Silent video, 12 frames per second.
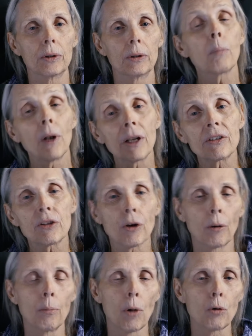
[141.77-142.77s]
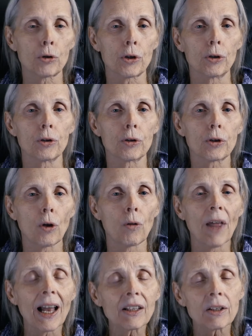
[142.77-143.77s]
plus your emotions. So
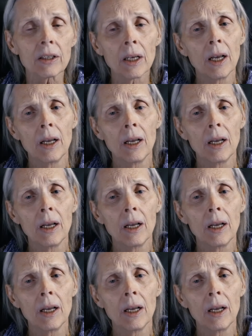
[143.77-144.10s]
that's